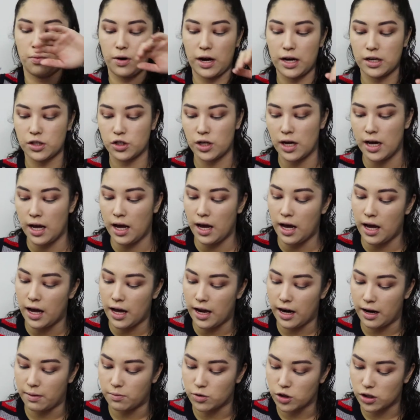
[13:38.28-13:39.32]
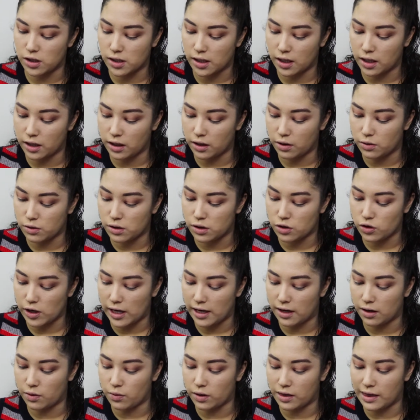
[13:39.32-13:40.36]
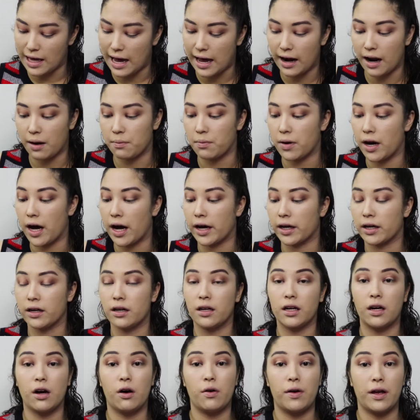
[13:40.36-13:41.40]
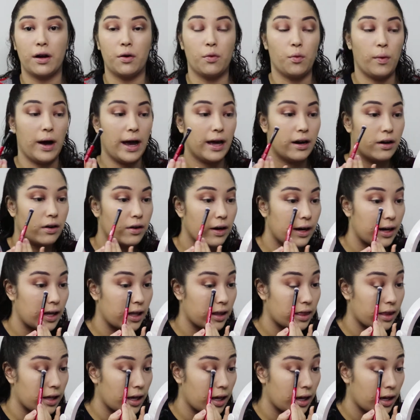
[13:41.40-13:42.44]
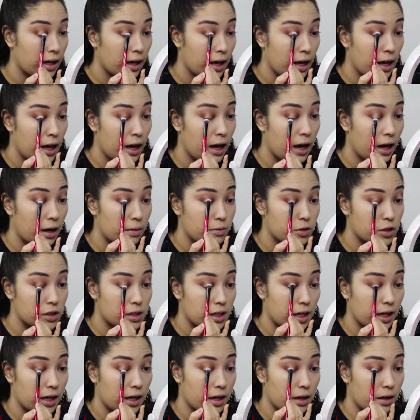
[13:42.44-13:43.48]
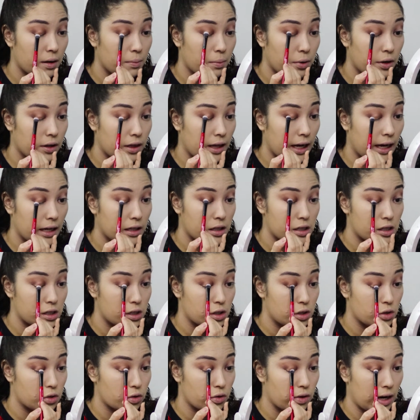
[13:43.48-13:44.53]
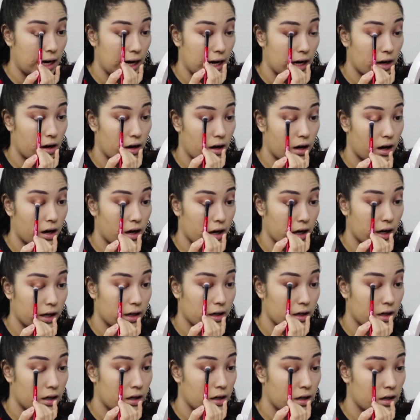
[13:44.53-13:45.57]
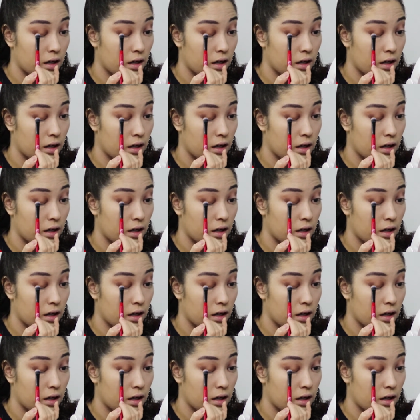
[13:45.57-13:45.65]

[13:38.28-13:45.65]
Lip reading: brush, and I'm just gonna go straight in with that. I'm not gonna go in wet or anything. I'm just gonna put that straight on.